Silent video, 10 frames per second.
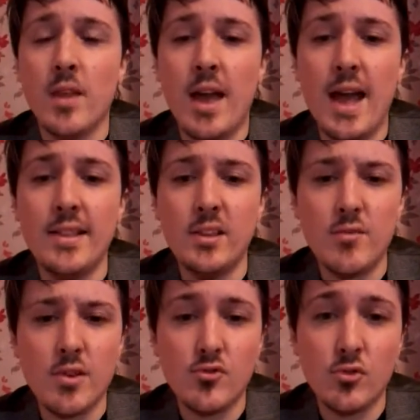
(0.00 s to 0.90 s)
And in the
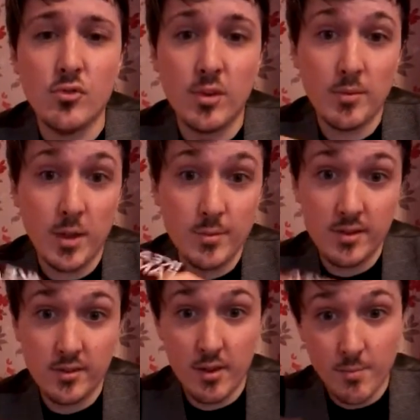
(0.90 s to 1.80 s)
restaurant, sometimes
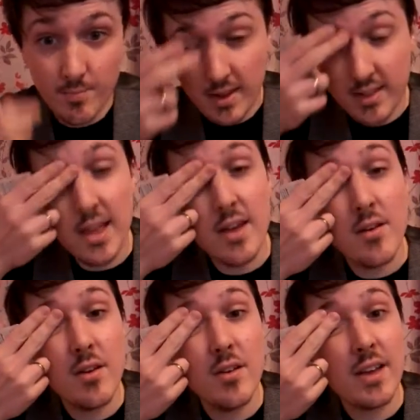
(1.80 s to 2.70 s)
there's in their
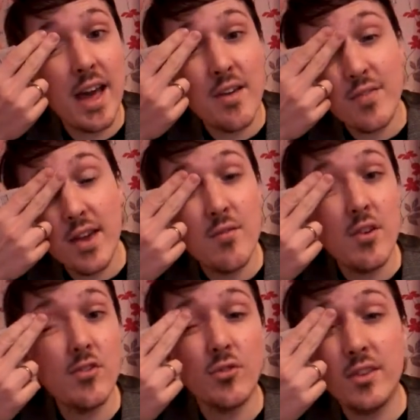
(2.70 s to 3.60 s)
cafe and
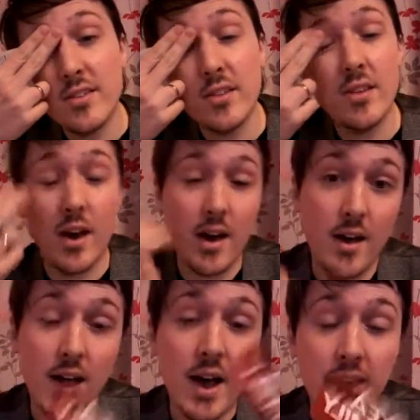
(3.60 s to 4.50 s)
restaurant, there's a
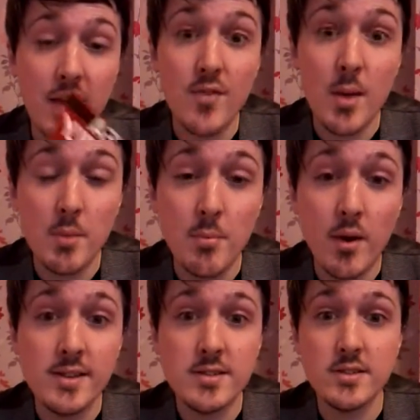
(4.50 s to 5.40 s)
Ikea family
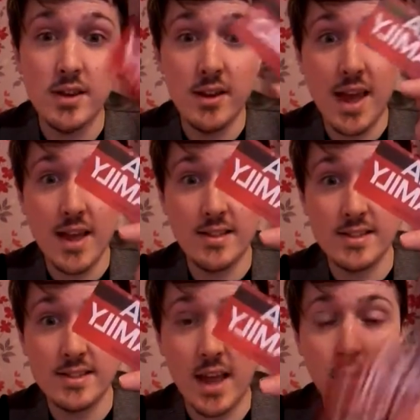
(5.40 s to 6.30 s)
price, so you get a
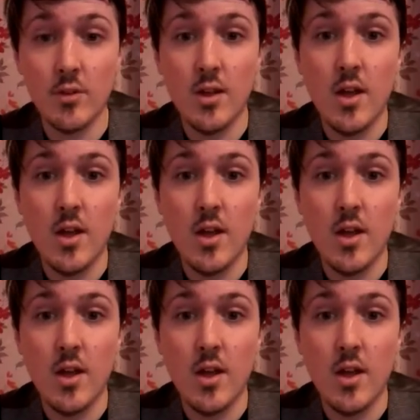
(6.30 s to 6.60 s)
discount